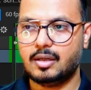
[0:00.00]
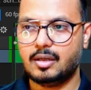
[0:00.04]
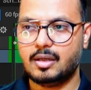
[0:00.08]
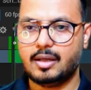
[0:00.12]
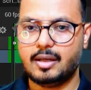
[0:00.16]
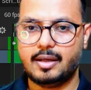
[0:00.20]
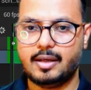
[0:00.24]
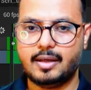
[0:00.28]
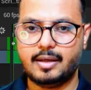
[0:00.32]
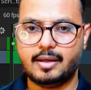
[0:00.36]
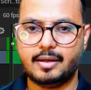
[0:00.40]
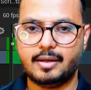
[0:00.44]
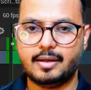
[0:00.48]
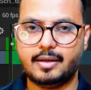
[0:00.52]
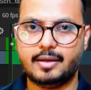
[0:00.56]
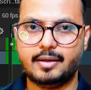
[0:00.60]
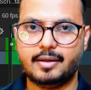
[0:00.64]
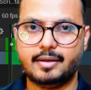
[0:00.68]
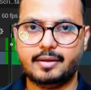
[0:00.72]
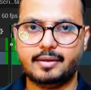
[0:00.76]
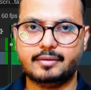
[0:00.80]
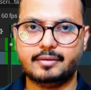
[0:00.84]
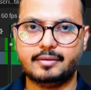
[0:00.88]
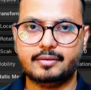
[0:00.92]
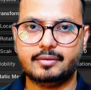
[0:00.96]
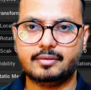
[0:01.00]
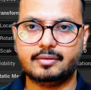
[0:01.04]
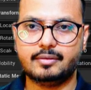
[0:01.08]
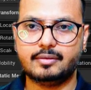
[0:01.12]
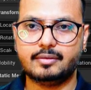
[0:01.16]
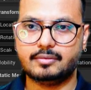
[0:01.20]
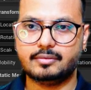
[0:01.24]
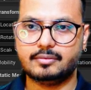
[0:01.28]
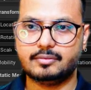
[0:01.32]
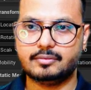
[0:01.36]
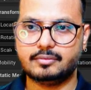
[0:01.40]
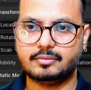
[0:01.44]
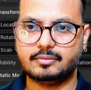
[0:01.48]
And
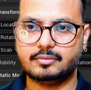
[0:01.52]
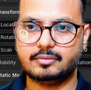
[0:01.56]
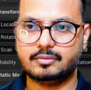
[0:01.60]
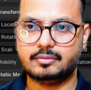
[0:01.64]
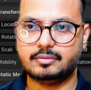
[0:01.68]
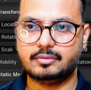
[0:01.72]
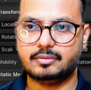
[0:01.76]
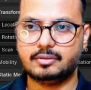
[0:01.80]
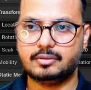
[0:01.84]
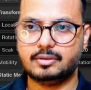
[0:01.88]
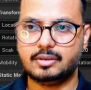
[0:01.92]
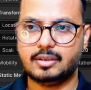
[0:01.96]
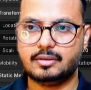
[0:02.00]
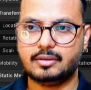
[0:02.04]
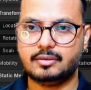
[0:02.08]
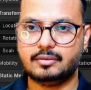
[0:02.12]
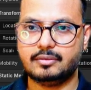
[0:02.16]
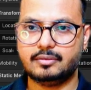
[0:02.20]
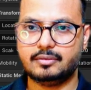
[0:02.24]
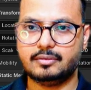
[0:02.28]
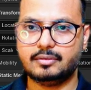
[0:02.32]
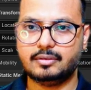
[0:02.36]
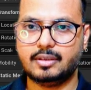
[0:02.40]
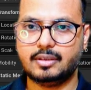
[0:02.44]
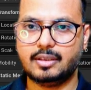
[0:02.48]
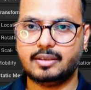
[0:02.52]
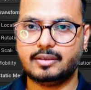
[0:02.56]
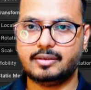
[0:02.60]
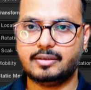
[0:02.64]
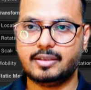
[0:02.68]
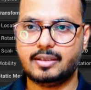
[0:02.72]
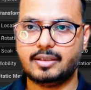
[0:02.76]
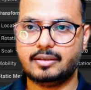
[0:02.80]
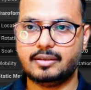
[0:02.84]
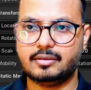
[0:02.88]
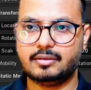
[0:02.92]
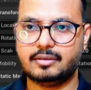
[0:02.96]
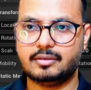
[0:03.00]
yeah, like that.